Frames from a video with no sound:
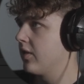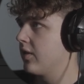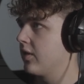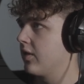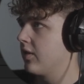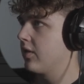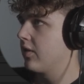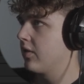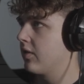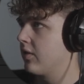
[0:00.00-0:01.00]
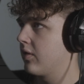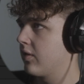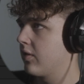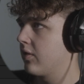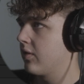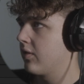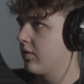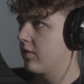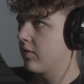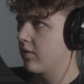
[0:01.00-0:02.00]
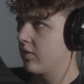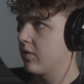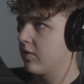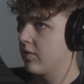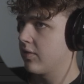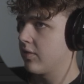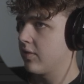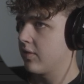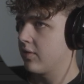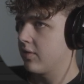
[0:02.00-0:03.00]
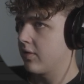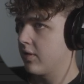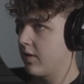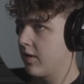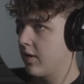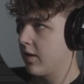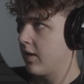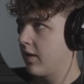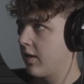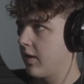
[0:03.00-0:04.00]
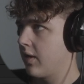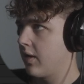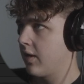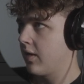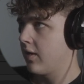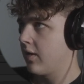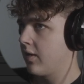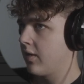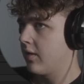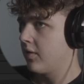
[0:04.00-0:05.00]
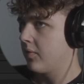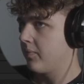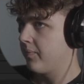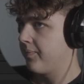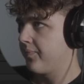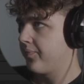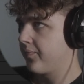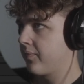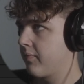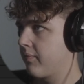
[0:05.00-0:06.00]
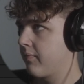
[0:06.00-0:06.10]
[no speech]